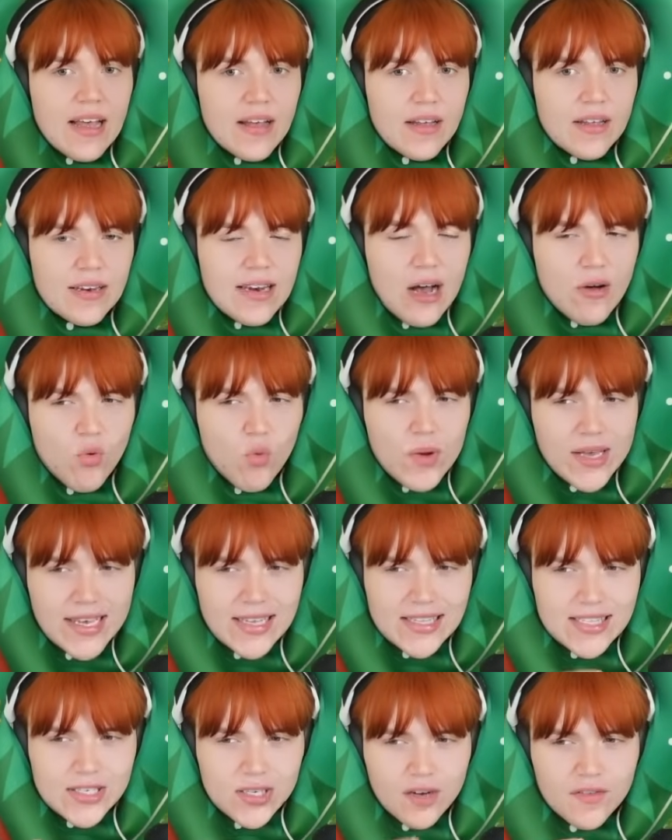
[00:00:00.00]
Now,
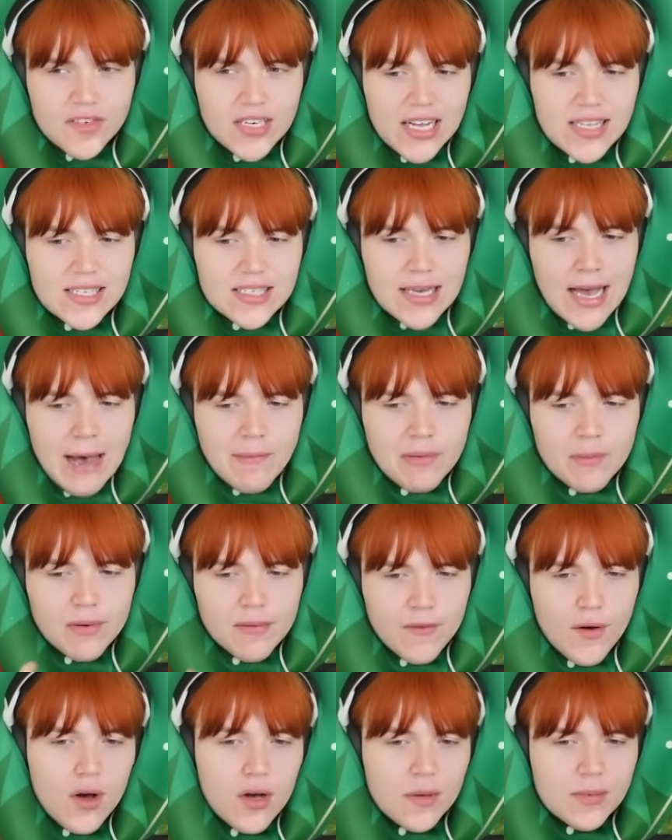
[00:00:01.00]
weird stuff tends to happen
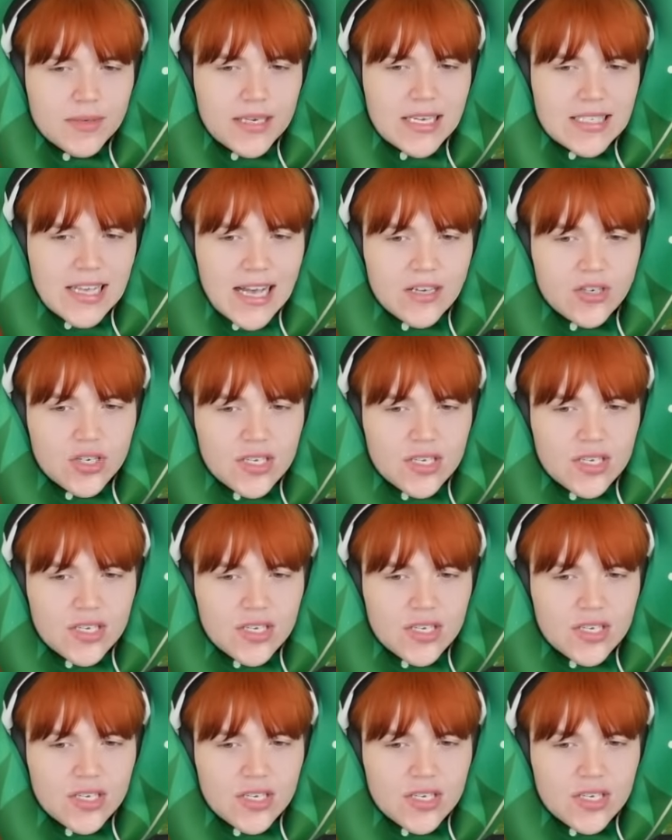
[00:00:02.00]
before updates, as you